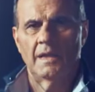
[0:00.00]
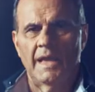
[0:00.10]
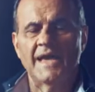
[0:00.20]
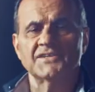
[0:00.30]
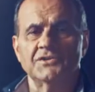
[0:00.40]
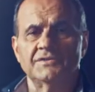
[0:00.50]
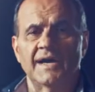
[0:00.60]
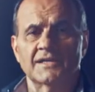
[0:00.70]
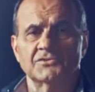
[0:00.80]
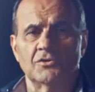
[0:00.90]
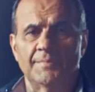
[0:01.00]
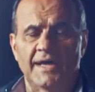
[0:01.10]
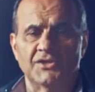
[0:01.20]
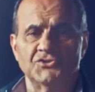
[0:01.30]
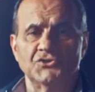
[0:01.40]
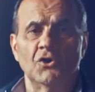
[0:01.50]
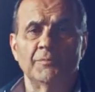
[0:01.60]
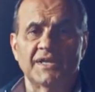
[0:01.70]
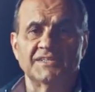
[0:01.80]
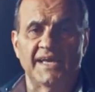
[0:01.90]
Ask your doctor about a
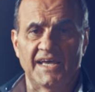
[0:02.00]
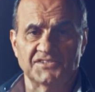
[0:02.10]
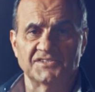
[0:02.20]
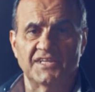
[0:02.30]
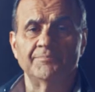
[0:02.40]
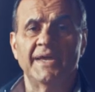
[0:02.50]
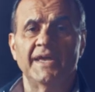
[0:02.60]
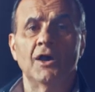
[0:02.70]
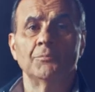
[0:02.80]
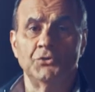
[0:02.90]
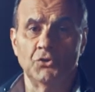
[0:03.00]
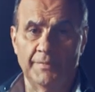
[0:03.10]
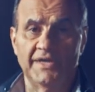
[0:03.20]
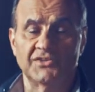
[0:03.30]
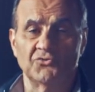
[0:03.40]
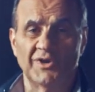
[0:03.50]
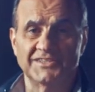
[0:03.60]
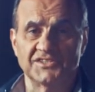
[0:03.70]
genomic test that may help you make the right